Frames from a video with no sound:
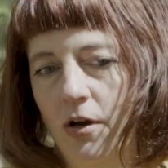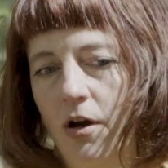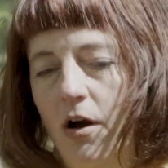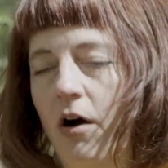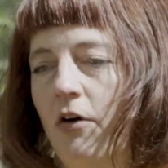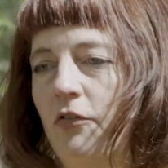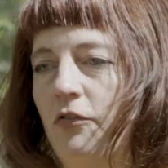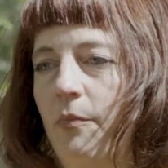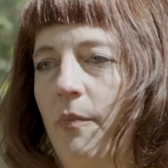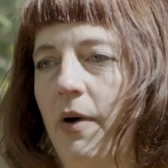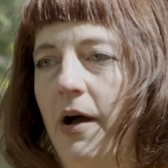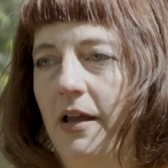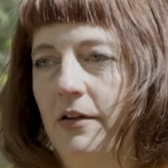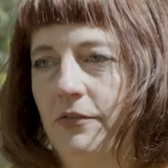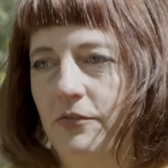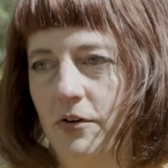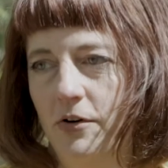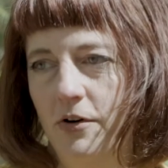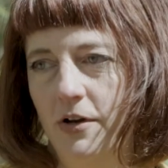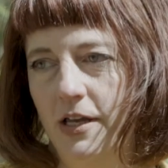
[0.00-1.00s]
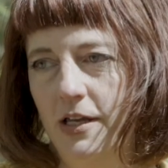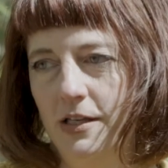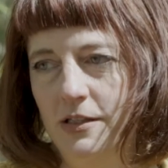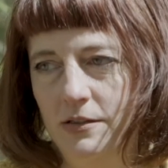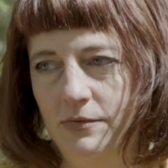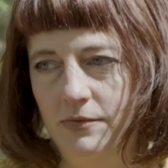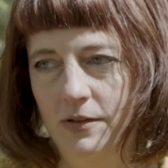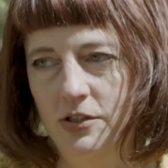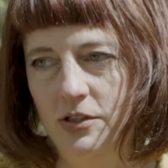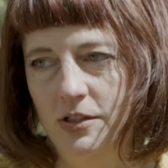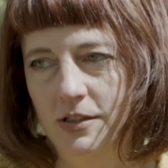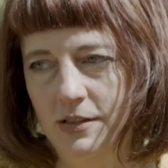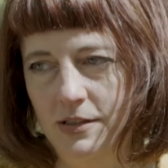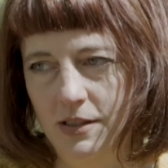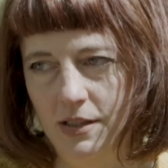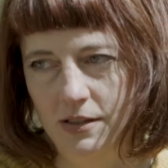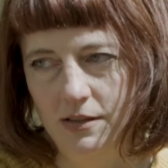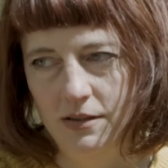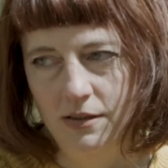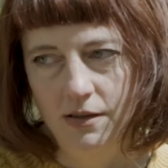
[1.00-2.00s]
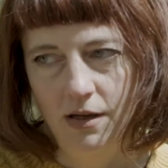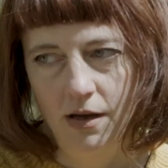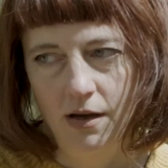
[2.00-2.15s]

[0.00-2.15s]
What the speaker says: of my voice, which is in